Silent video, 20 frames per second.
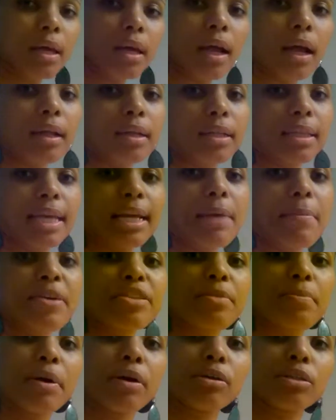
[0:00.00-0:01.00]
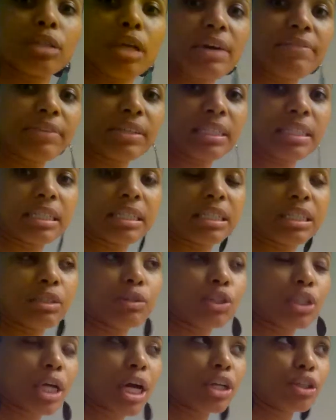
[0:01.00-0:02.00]
And the thing about the post office is
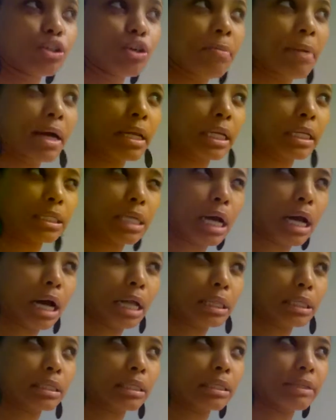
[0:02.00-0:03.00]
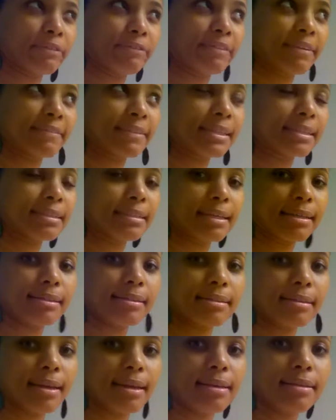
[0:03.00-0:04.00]
they'll charge you about
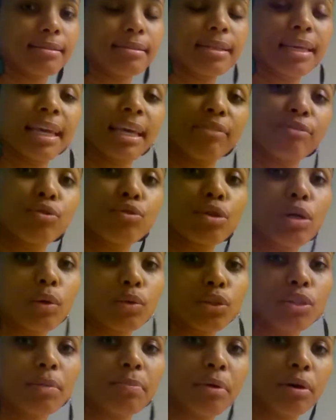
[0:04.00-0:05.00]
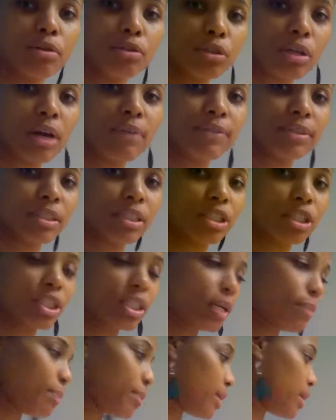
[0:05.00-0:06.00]
$1.56 if you go to the post office to
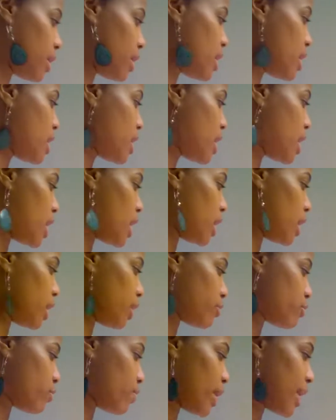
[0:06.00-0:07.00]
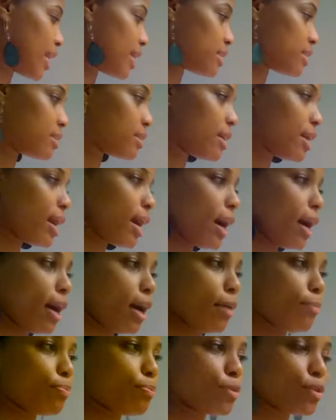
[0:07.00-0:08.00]
ship it. Otherwise,
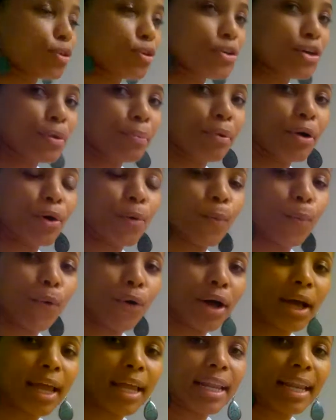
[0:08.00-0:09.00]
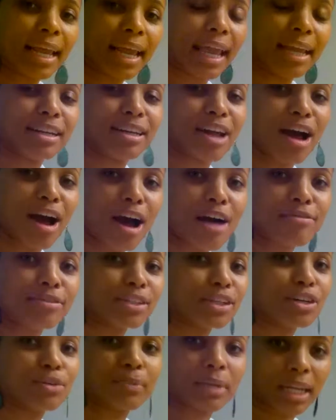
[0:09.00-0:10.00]
you could put one in an
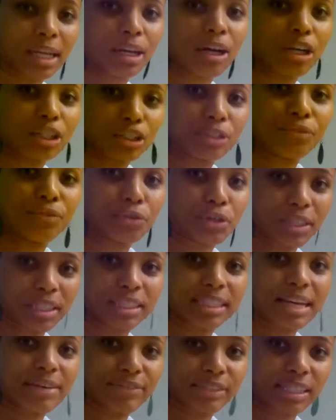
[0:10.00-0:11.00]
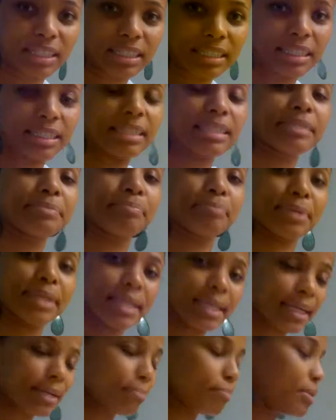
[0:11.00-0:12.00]
envelope and it costs you 47 cents.
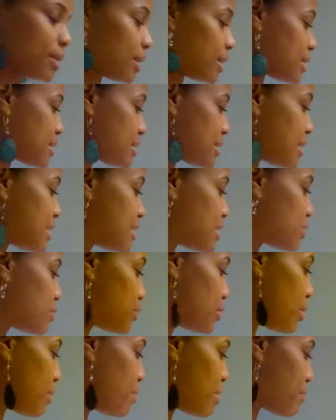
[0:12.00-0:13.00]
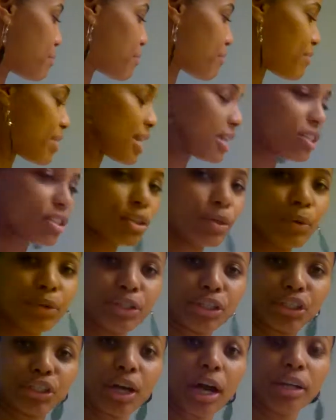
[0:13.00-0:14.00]
But because that just wouldn't be professional
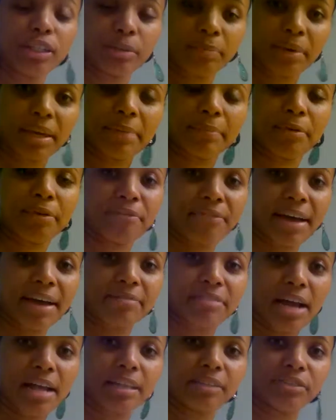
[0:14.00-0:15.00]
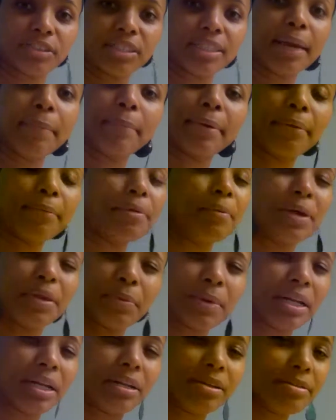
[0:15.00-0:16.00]
and you're charging people $5 for shipping, we
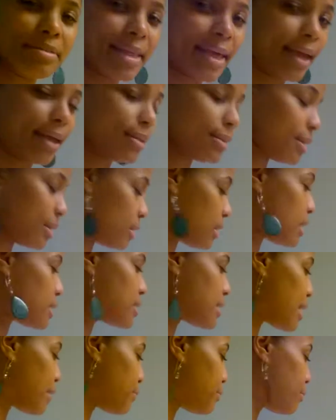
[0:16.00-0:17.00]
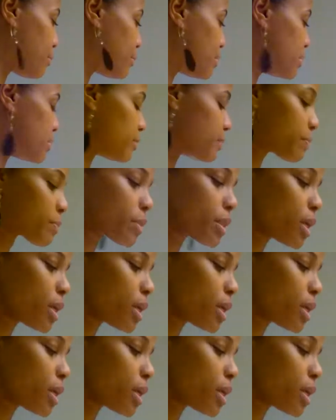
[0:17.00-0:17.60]
wouldn't want to do that. And that's not what we do.